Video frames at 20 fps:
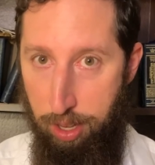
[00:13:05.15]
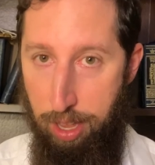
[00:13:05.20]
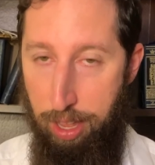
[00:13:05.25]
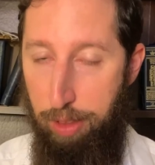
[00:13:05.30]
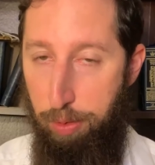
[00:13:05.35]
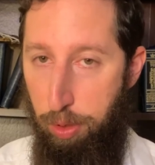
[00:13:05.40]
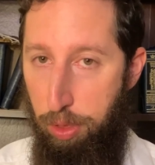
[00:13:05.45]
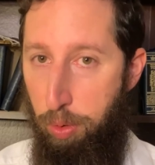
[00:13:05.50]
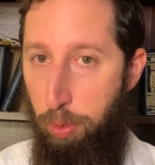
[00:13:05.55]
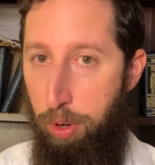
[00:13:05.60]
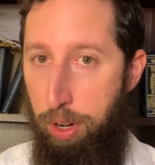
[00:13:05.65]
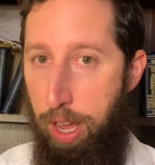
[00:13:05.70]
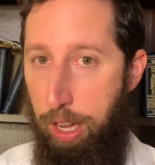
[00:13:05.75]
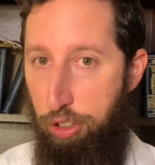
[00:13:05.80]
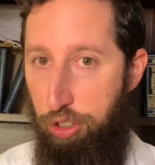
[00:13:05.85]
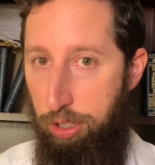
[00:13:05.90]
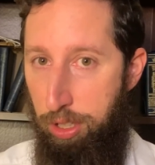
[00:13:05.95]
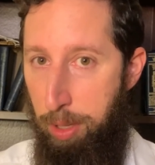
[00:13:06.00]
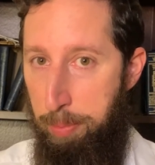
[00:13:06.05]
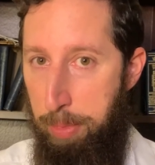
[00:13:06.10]
That's what the word
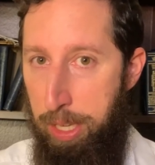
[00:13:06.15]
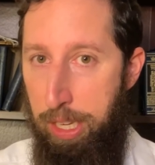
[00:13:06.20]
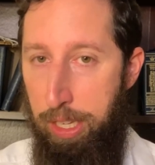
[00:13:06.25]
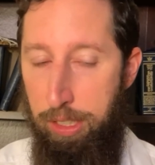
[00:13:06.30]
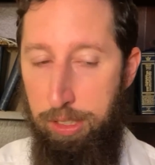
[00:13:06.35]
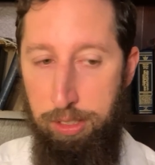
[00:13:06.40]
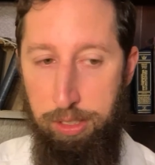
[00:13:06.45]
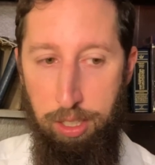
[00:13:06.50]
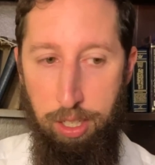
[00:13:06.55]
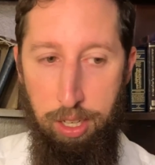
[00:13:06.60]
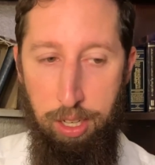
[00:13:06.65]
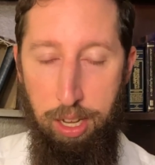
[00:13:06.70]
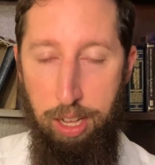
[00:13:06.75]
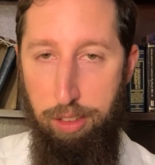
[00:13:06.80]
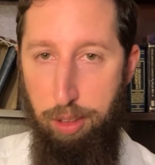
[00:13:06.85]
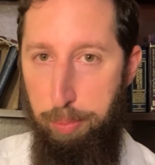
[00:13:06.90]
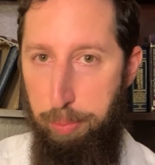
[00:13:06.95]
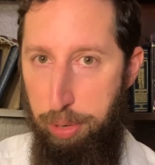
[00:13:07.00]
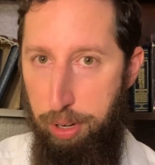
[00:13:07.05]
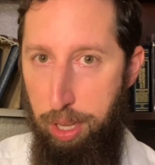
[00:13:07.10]
actually means.
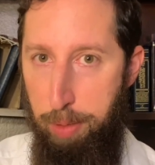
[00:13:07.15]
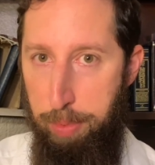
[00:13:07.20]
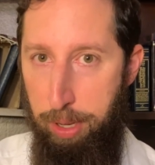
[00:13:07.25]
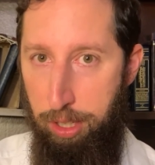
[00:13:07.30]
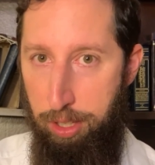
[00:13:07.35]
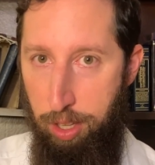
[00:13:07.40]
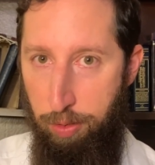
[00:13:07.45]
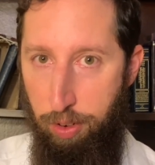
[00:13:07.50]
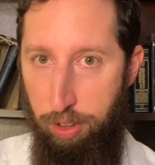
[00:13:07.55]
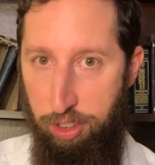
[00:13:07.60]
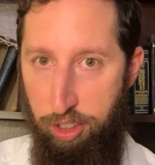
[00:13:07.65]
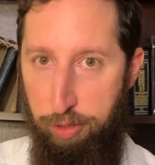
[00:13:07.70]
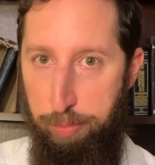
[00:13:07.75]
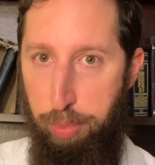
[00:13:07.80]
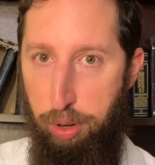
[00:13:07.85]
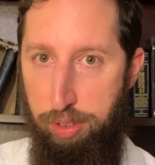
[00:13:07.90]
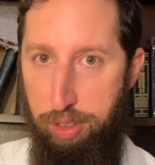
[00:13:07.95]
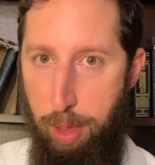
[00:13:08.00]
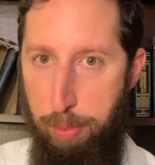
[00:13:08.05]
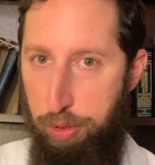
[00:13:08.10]
That's a pretty big difference of
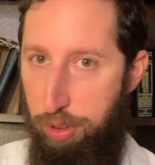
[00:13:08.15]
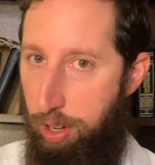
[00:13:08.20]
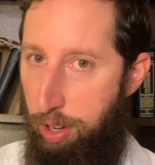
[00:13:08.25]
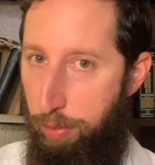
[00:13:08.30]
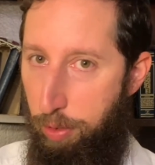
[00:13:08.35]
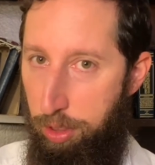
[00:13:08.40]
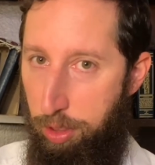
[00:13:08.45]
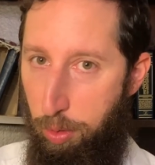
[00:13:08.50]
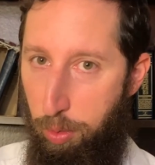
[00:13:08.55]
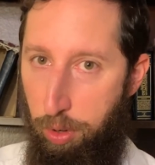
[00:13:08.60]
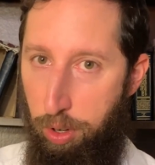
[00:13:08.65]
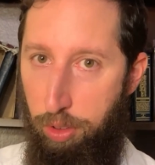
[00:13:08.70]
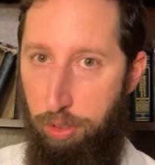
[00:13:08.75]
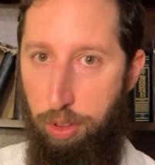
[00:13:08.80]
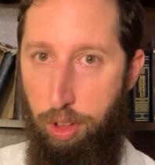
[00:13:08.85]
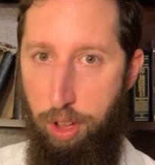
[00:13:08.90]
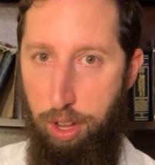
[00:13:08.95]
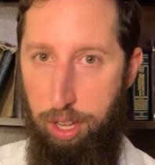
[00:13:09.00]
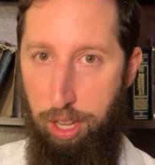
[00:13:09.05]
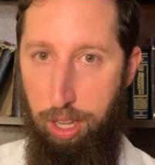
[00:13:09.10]
perception of what the word is
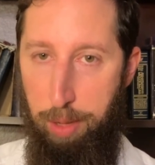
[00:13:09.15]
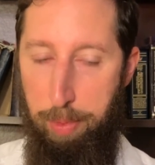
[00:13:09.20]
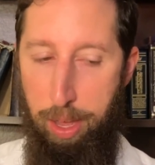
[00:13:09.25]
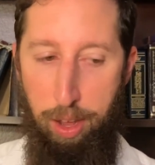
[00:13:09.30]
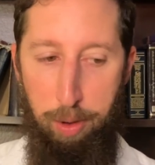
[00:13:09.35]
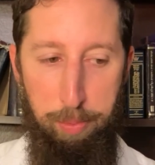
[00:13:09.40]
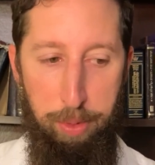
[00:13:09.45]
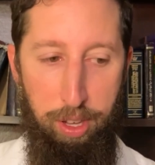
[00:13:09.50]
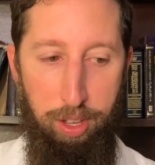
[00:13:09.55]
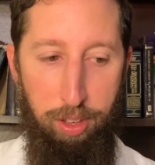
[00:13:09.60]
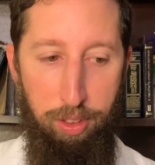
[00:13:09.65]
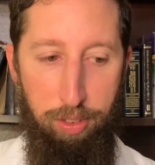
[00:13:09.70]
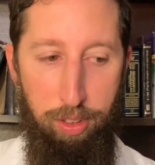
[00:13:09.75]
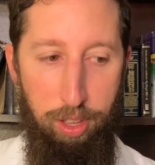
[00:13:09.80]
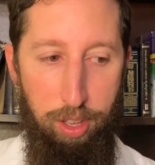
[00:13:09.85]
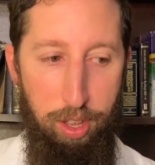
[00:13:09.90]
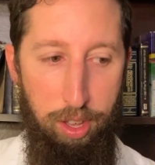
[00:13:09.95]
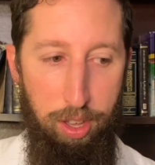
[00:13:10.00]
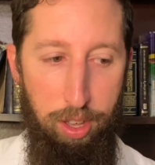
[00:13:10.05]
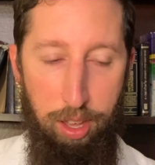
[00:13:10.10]
talking about, because
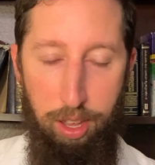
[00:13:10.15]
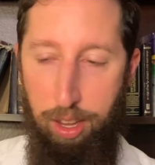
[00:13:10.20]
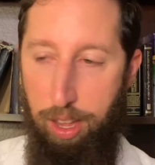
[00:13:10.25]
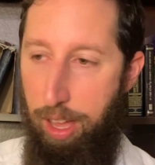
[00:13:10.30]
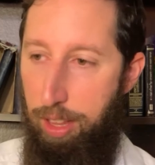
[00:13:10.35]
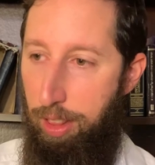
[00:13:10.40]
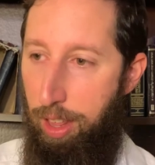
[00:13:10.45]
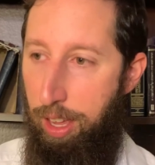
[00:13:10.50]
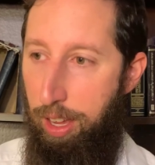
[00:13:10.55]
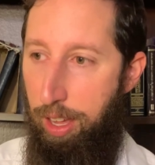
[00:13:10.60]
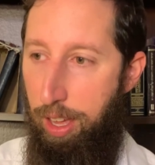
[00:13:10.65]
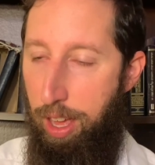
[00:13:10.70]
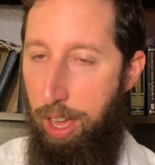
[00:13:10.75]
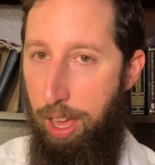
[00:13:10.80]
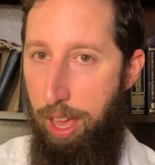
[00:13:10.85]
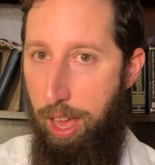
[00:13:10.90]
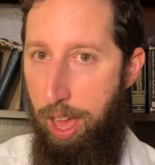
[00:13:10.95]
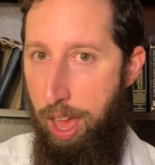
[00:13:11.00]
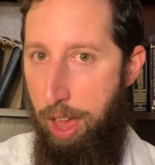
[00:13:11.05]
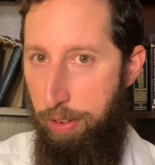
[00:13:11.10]
again, like
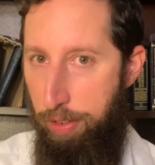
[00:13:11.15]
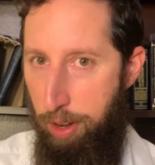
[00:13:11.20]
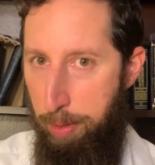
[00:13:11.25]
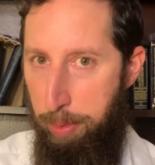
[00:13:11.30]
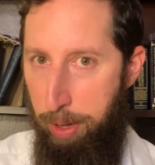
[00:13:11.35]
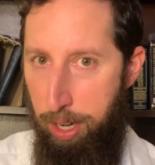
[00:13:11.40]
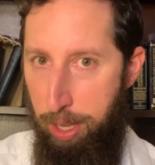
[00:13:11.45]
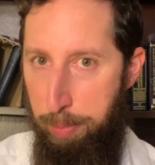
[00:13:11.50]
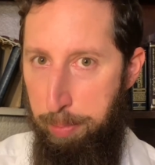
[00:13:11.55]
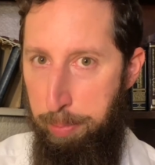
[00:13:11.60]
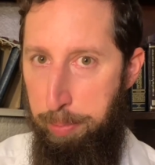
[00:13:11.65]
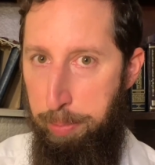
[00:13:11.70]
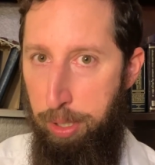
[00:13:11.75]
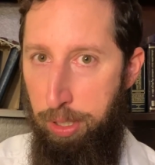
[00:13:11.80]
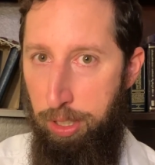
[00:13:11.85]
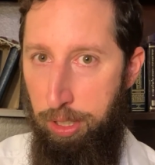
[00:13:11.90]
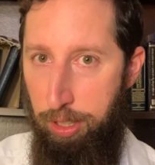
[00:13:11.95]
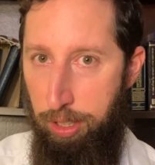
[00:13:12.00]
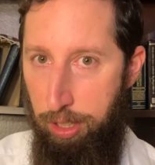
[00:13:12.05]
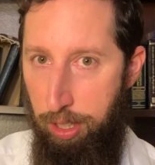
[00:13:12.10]
everybody
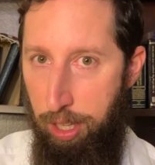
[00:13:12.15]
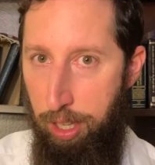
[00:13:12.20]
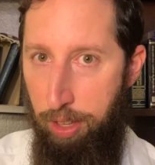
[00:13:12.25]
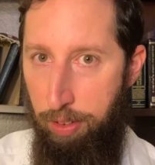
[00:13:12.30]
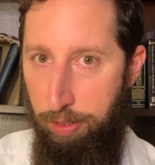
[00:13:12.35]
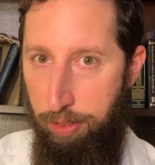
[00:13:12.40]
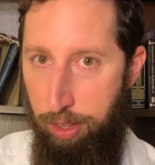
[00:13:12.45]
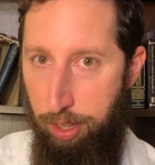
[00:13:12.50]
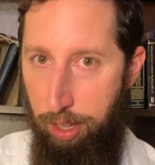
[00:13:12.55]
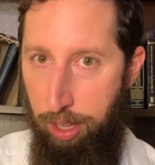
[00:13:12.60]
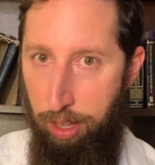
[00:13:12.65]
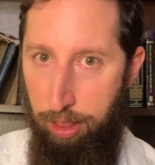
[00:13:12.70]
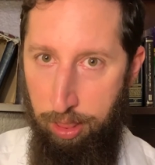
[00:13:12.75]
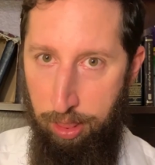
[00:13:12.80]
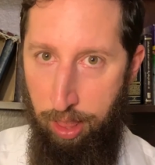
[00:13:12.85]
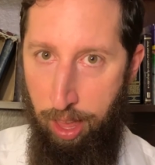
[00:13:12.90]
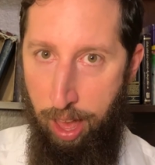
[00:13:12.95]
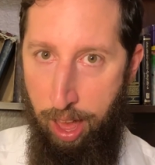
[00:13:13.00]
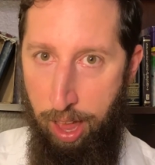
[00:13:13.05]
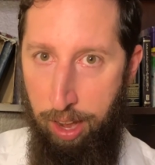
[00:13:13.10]
believes in
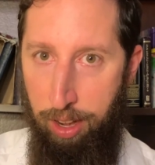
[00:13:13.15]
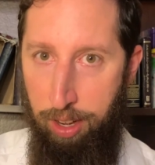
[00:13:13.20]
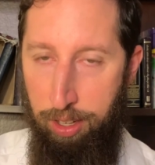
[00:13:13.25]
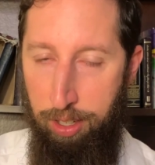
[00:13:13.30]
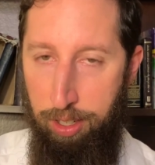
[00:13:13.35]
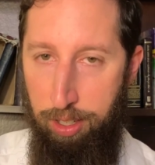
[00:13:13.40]
that